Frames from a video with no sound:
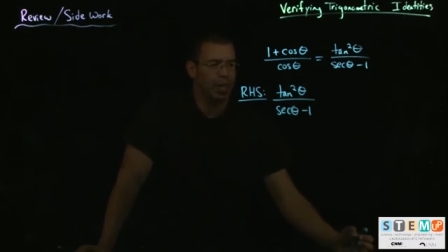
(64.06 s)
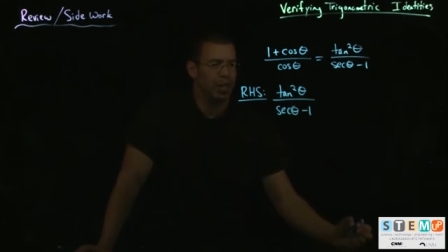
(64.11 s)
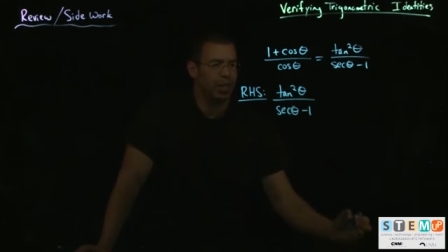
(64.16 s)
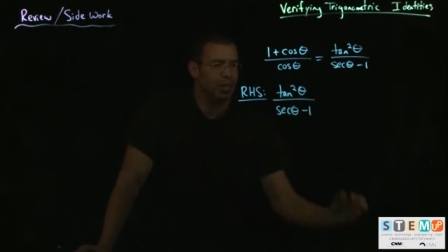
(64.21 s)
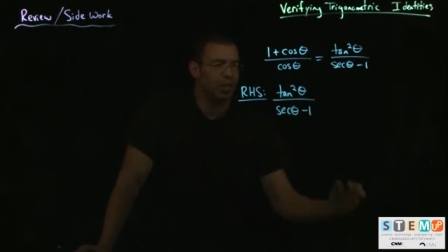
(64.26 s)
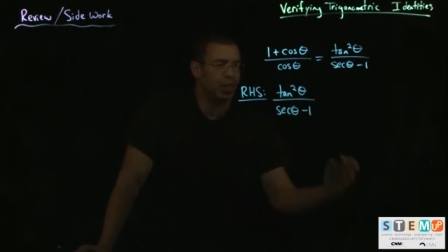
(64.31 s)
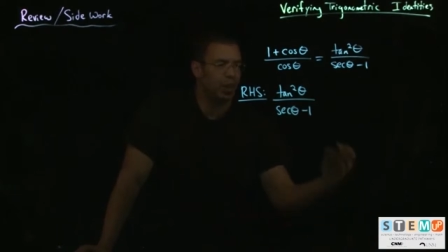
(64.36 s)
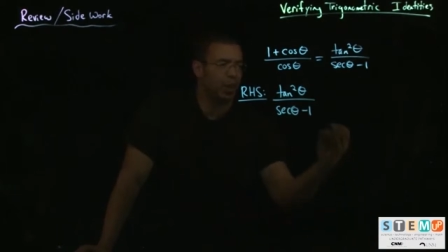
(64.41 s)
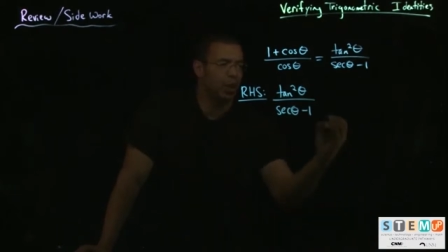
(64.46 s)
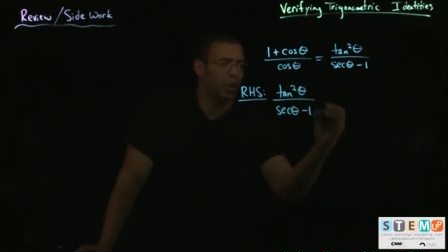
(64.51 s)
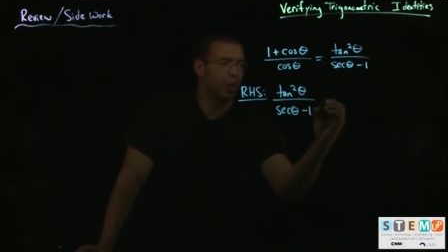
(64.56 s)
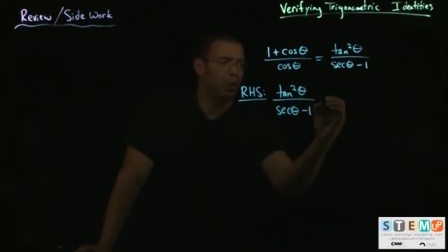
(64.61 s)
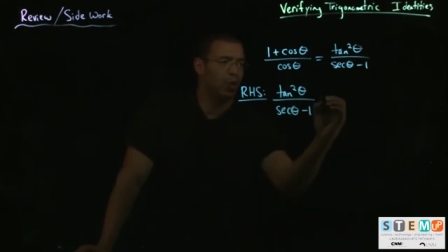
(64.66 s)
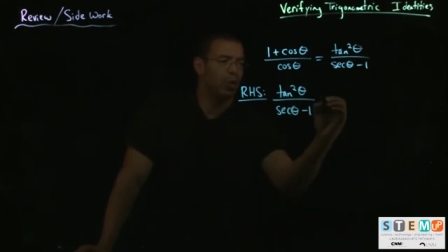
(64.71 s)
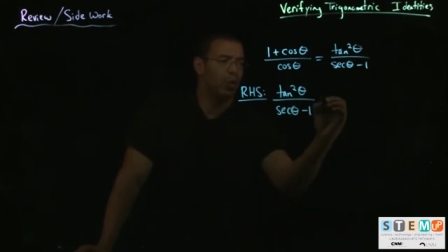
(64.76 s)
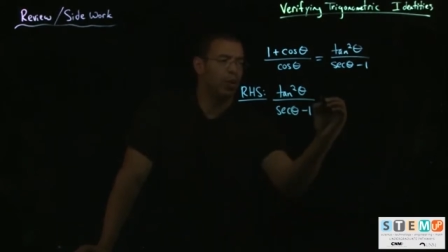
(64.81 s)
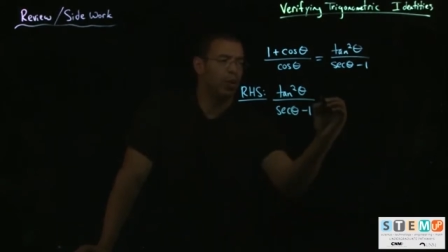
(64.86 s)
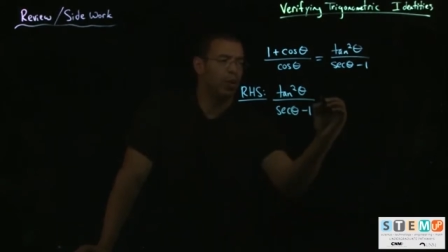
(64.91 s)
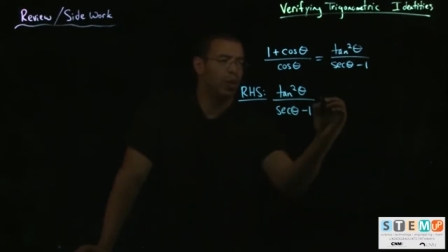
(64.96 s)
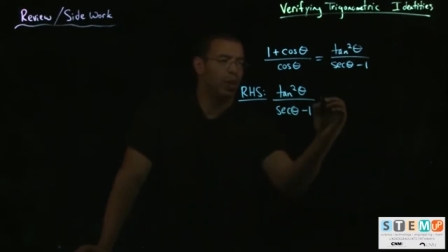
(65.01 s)

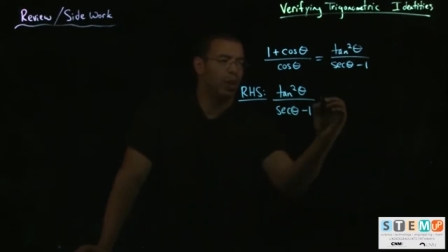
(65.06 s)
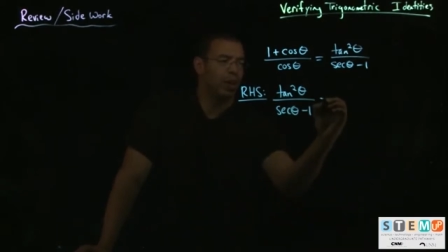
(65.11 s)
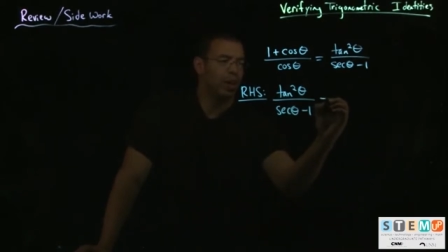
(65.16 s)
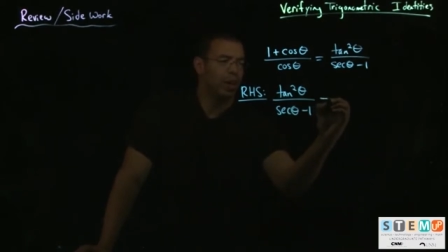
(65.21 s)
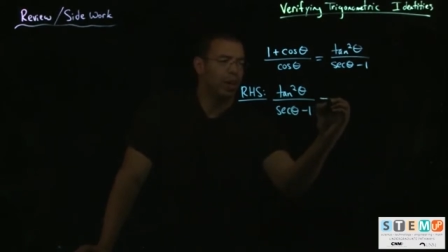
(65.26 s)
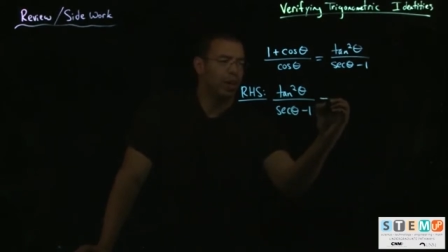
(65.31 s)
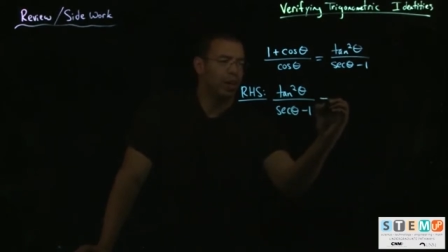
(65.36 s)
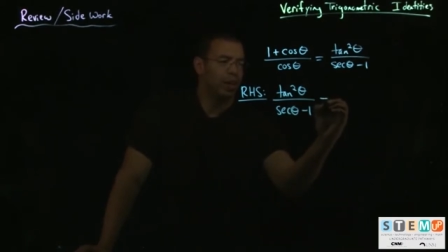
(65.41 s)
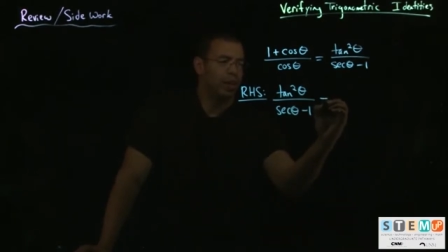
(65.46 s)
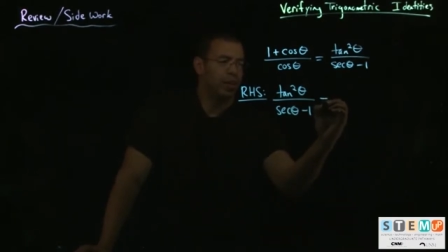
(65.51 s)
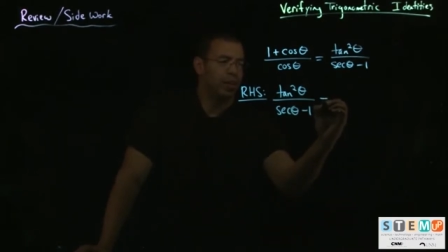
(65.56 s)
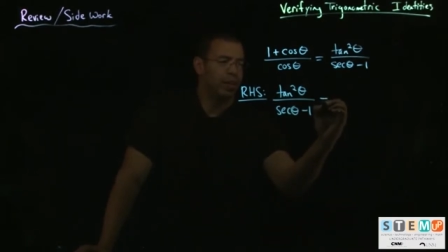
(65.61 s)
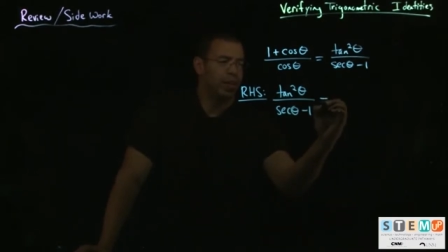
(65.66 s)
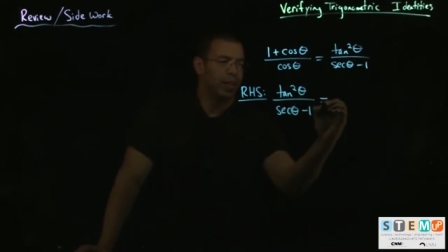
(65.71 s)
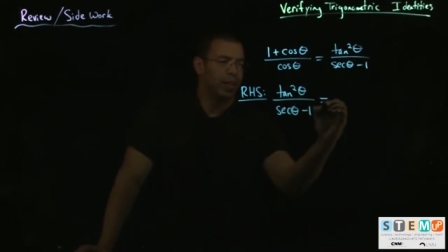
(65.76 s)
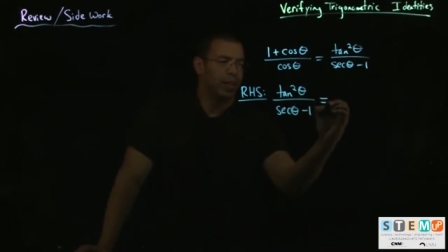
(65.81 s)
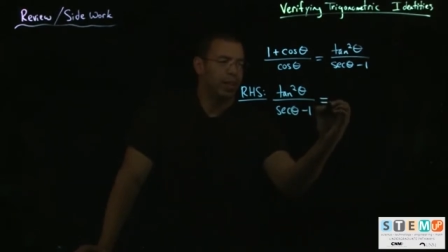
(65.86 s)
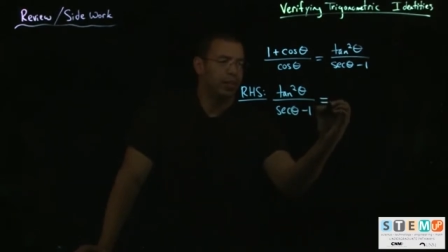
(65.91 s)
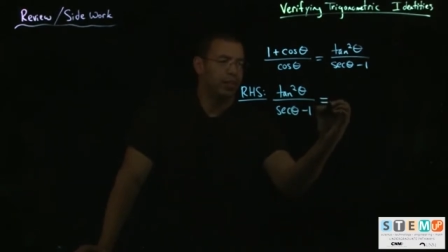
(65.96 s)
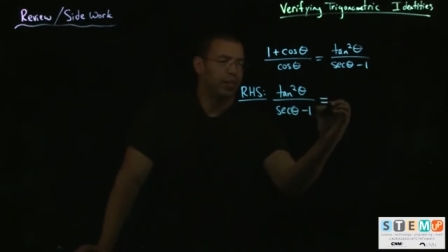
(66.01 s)
So
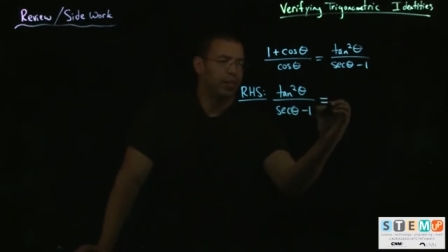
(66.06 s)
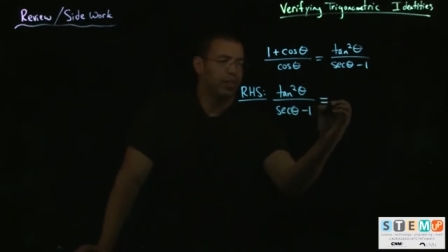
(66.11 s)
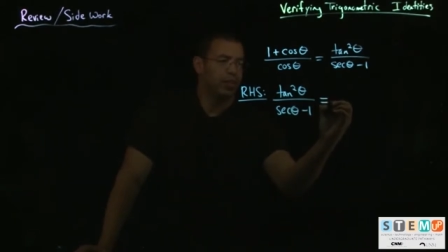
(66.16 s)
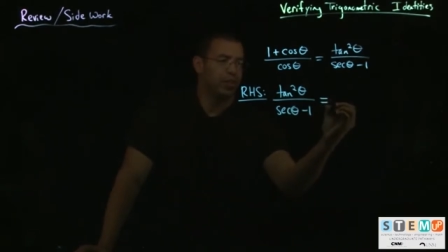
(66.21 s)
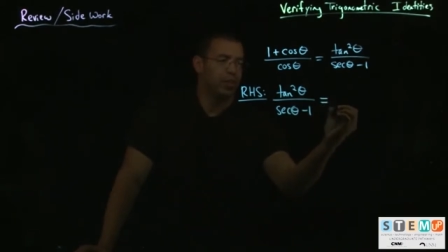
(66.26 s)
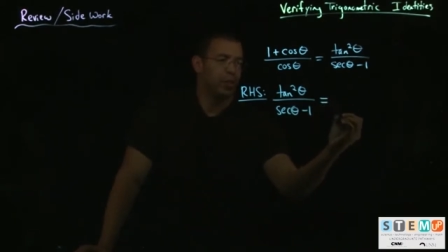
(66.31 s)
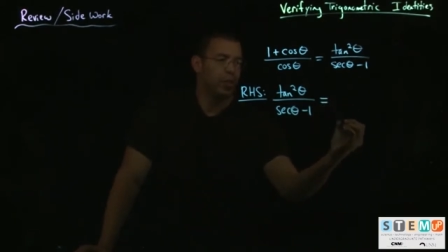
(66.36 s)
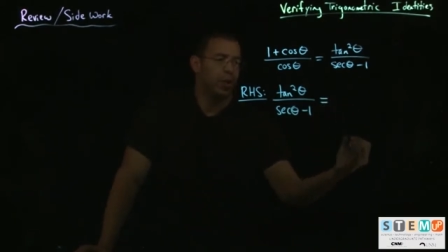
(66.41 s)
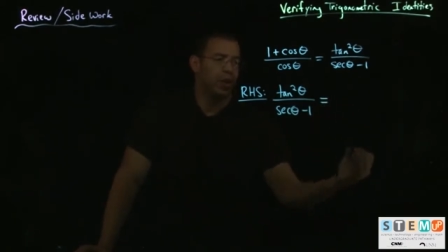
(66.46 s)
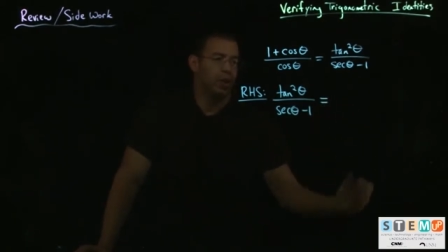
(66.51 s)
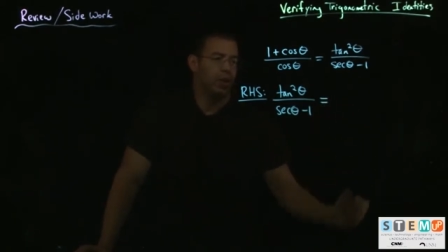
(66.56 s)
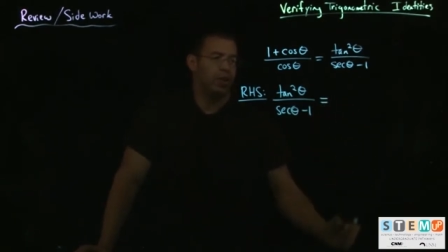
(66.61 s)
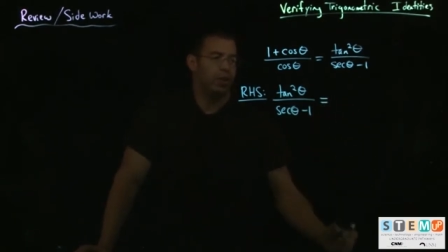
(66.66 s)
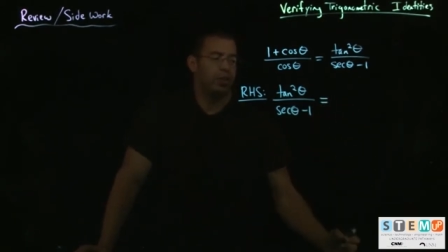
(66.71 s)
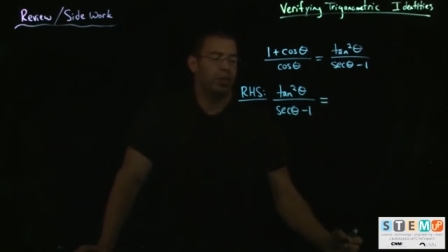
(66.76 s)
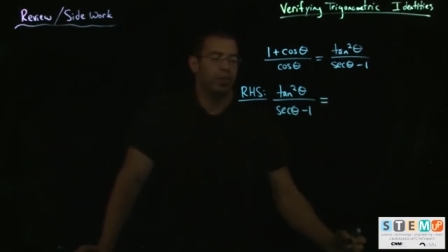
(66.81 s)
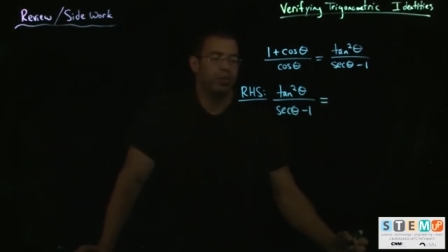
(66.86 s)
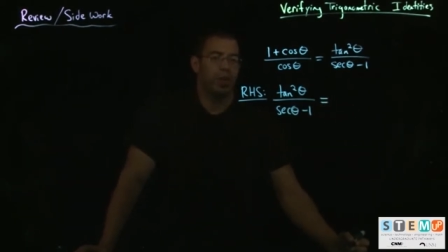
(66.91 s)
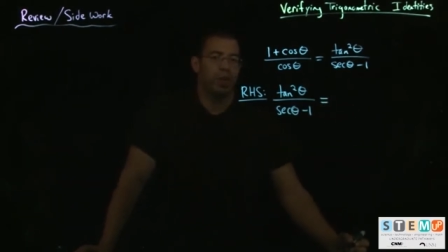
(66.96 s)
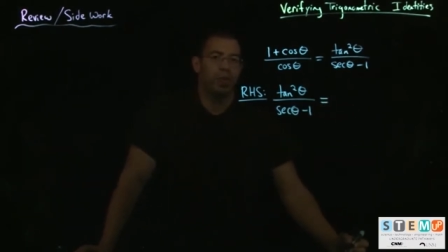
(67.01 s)
tangent squared,
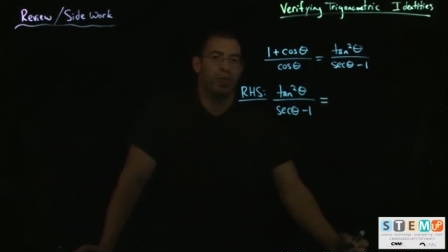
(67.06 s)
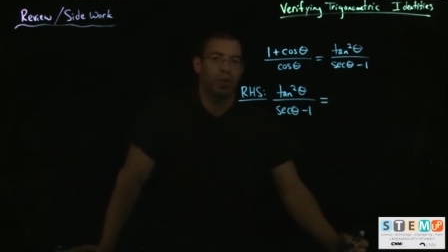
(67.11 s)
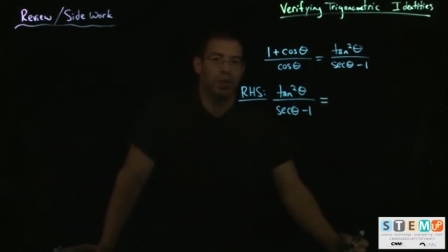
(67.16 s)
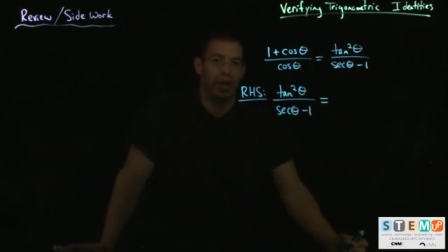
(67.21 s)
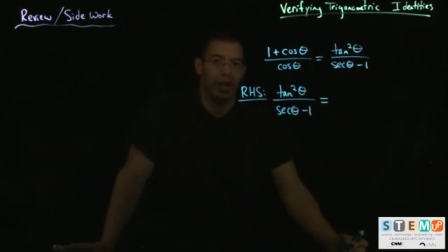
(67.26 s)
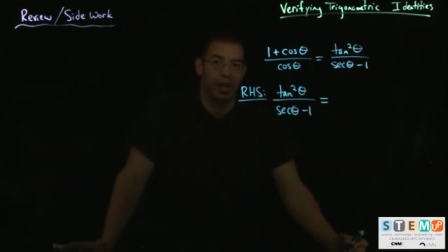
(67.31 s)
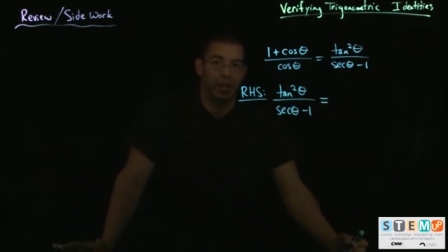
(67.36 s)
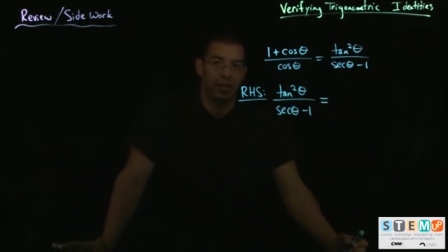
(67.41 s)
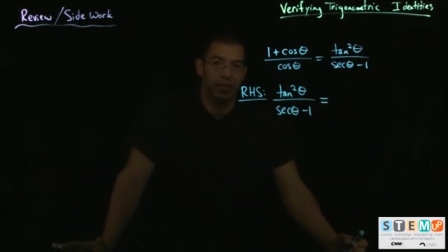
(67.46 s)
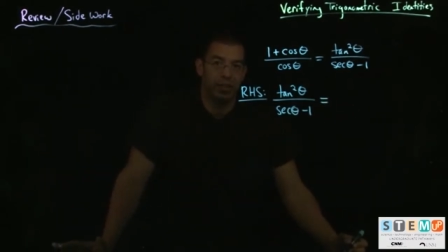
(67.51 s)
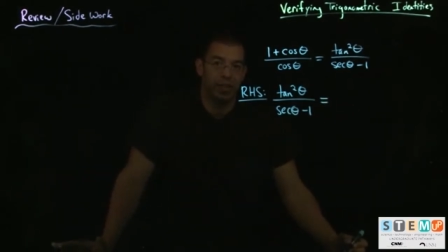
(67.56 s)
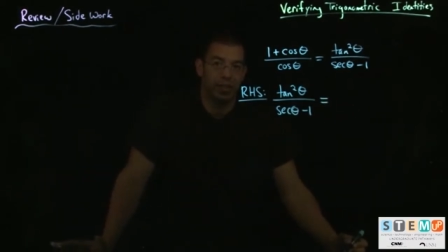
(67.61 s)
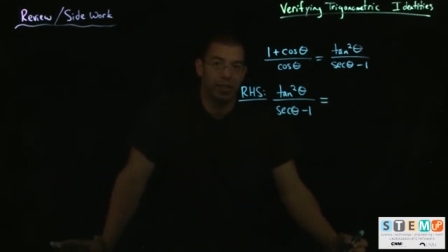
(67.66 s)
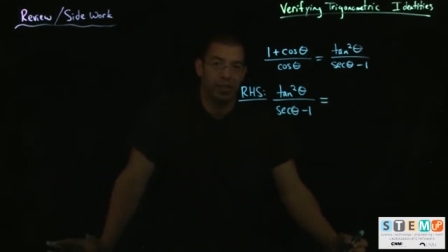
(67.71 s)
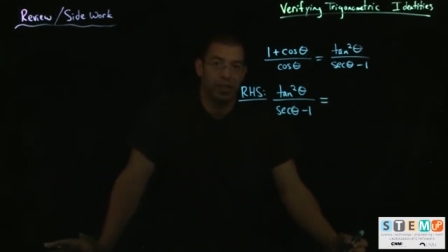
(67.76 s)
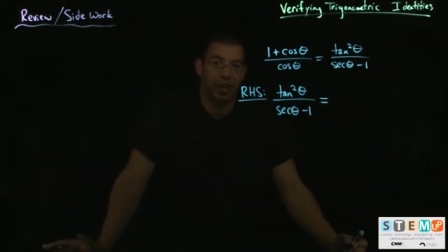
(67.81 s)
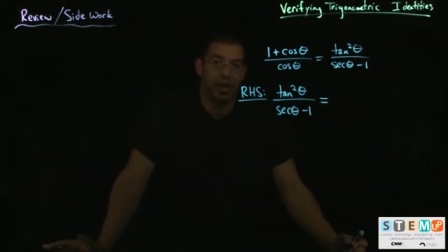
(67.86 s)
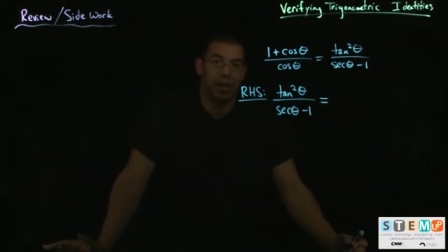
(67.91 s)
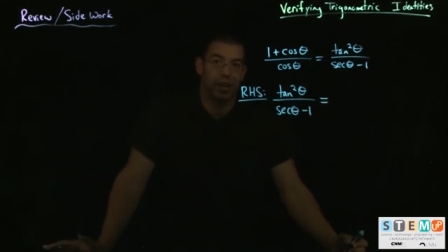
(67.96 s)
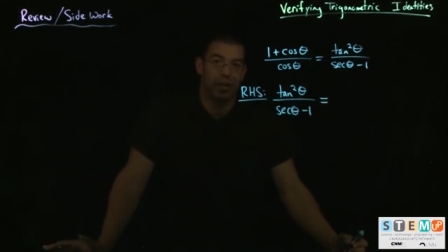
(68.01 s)
you remember that's
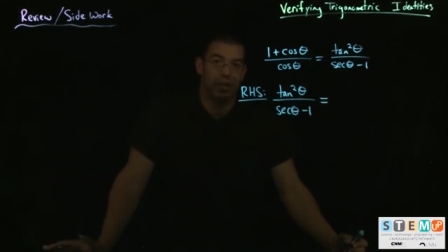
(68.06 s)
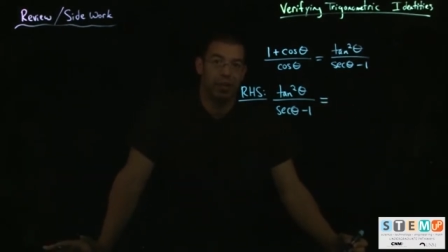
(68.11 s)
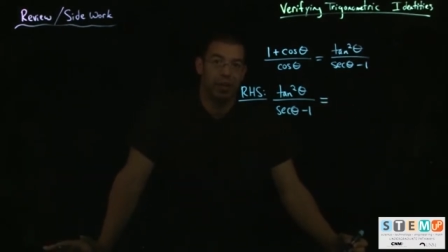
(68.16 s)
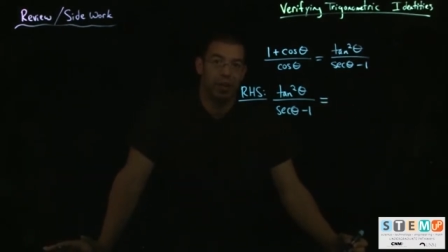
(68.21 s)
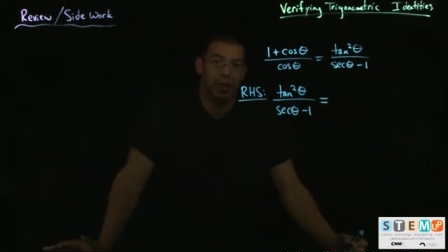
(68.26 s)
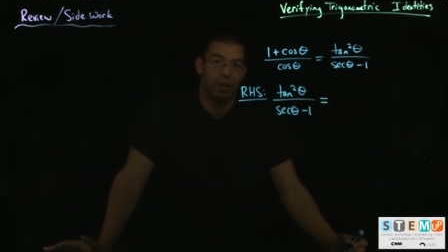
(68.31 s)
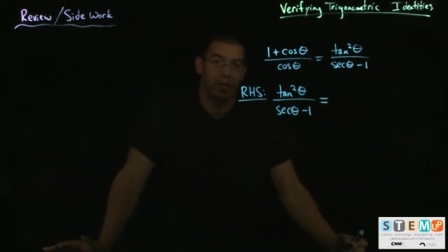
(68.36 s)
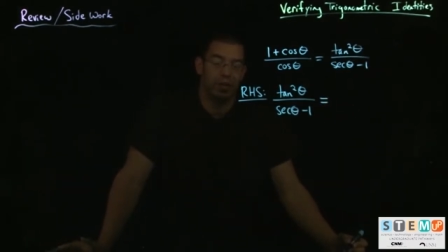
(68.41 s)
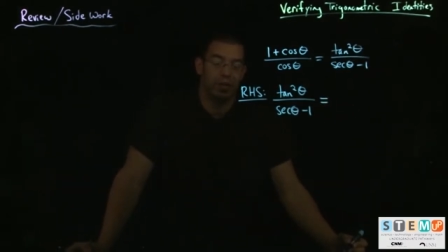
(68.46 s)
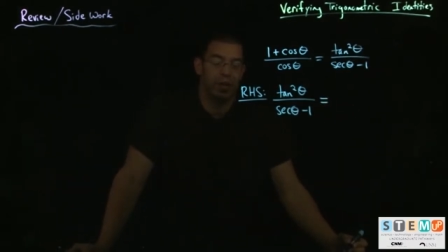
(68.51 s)
just sine over